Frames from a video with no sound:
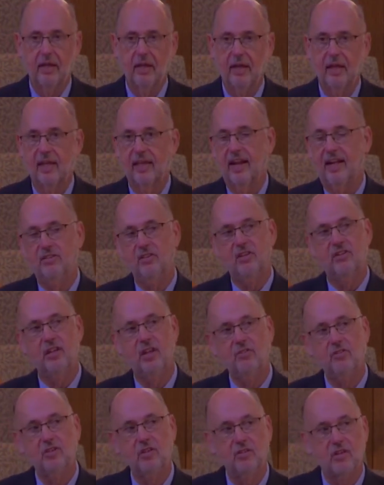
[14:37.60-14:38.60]
And I
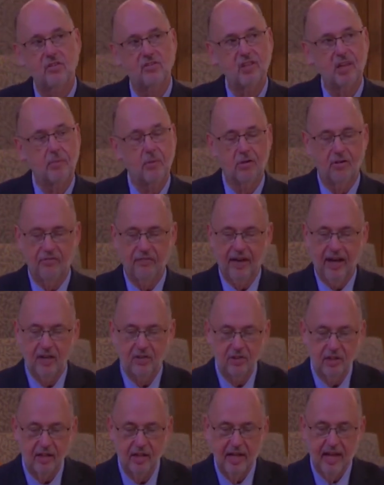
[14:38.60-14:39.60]
suggest to you in a similar
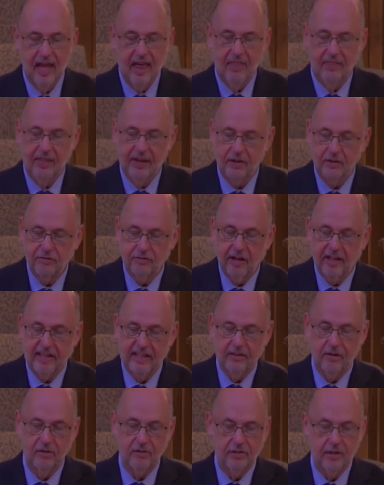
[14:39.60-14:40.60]
fashion that training
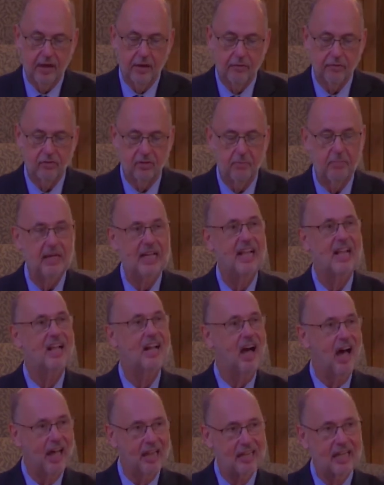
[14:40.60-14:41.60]
ourselves to be
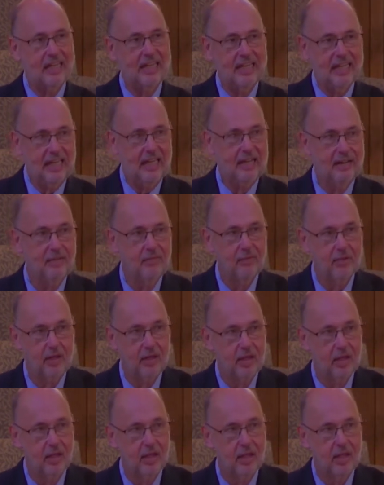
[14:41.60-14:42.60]
godly
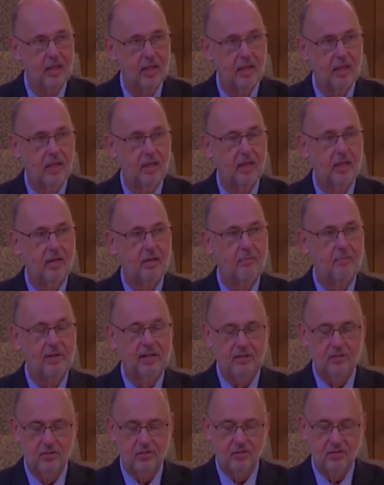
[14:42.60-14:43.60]

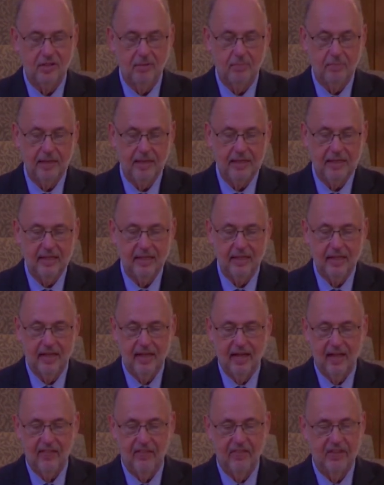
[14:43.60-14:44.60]
means skipping
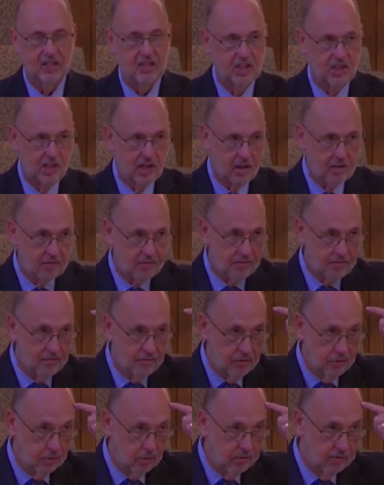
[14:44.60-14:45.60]
the junk
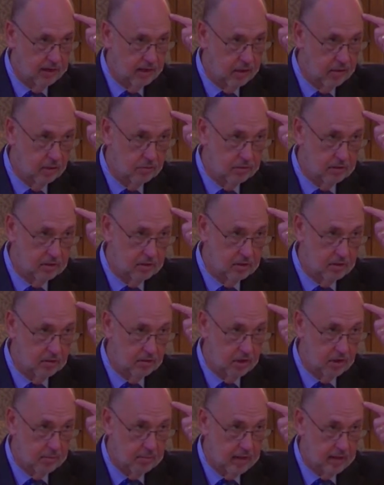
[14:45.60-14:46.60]
food that goes into
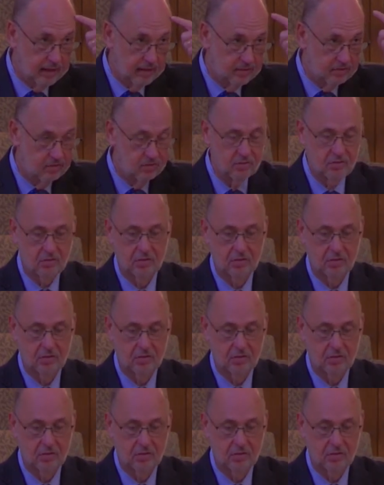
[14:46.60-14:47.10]
our minds